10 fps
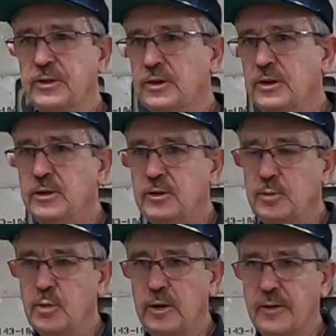on the
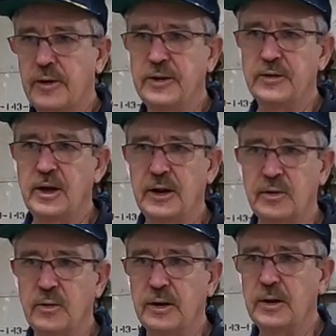lube oil or
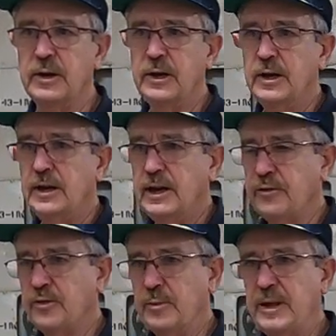hydraulic oil.
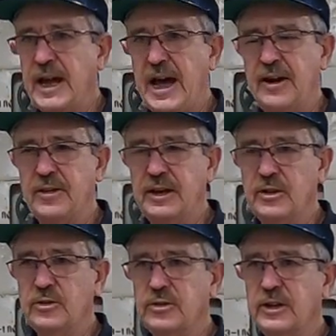And from
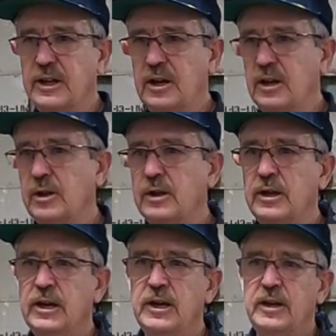that, they could tell
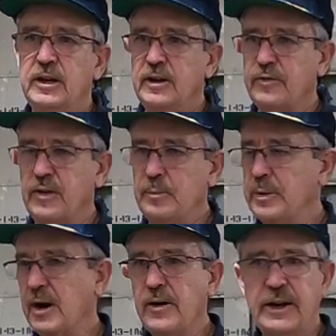if
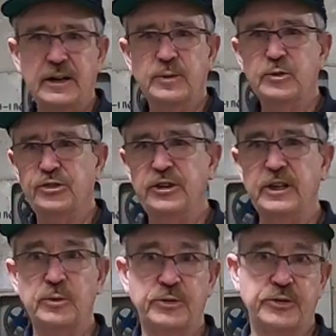a bearing in the
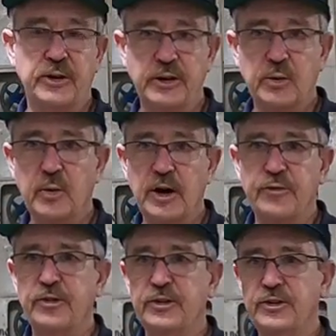machine was starting to
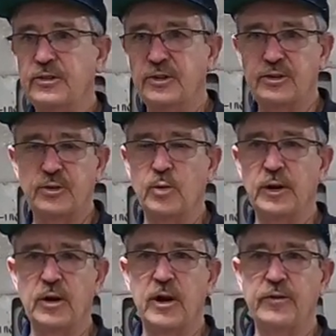wear, for instance, it's
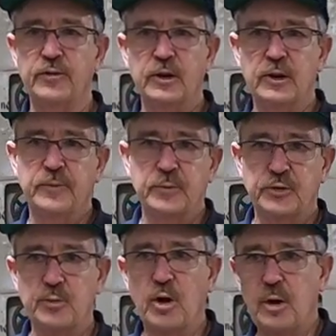throwing off
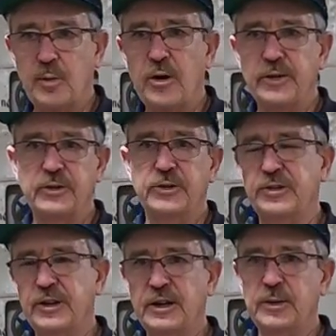small
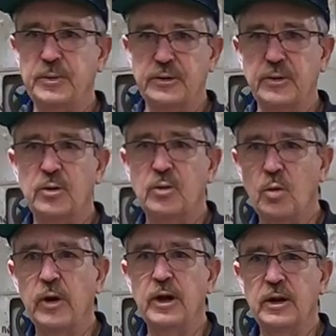particles that end up in the
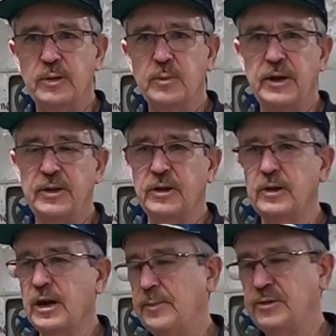oil, and by
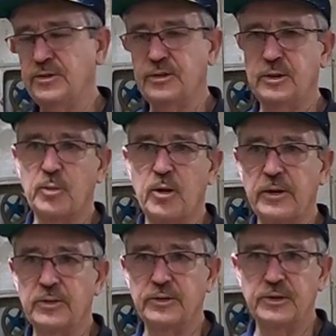the composition of the
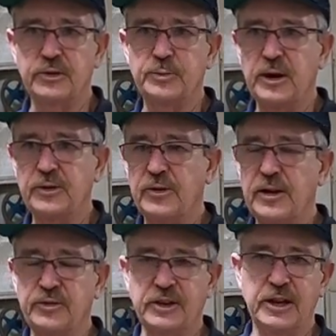particles in
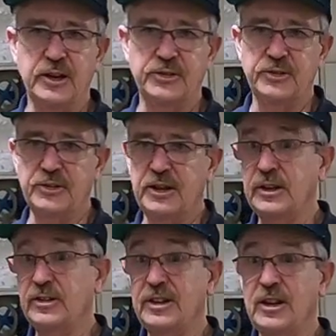spectrographic analysis,
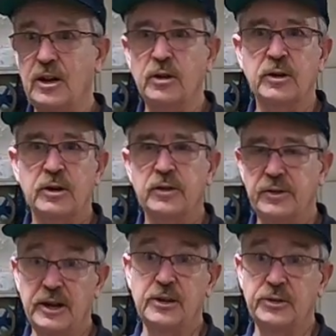they can tell
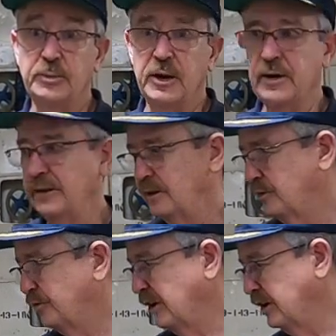that it's a
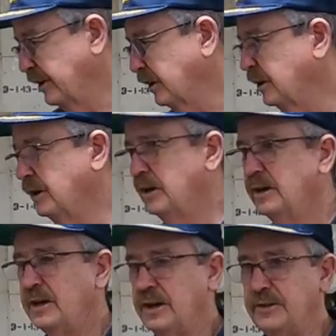bearing that's failing,
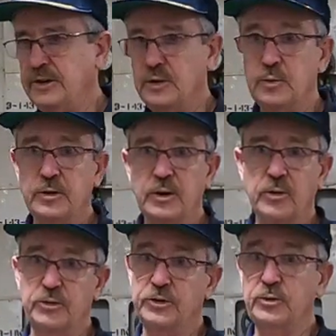and then you
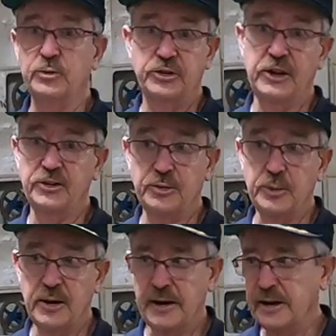would know to
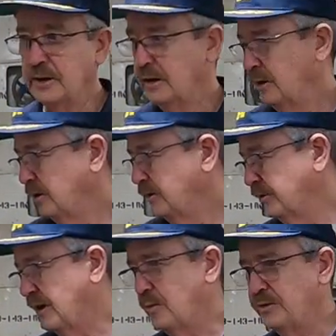change the bearing.
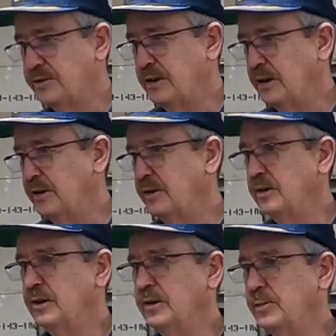So that was
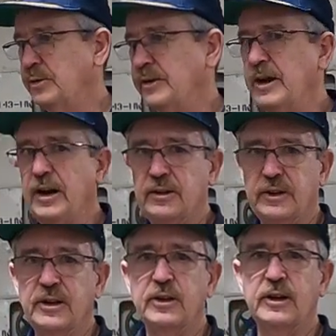done uh,
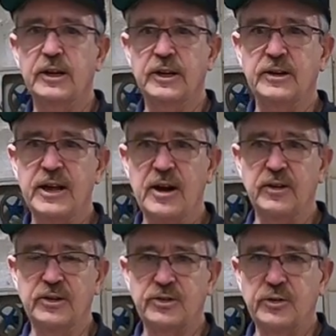periodically. And
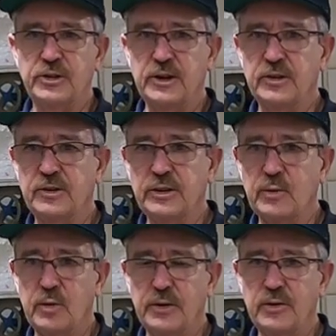now let's go take a
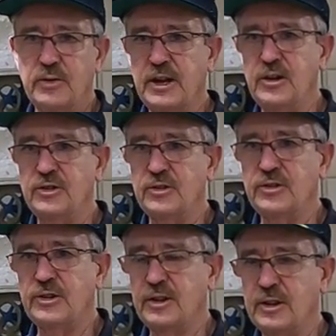look at one of the
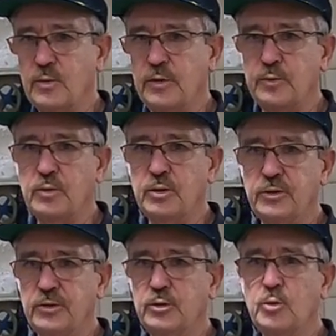locations that they would
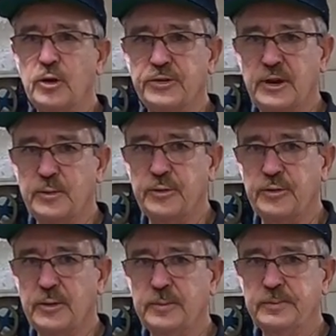have pulled a lube oil
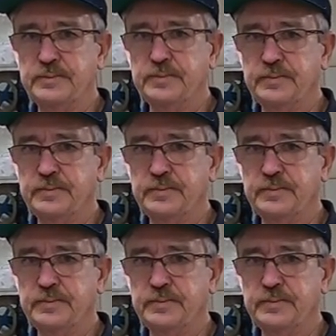sample from.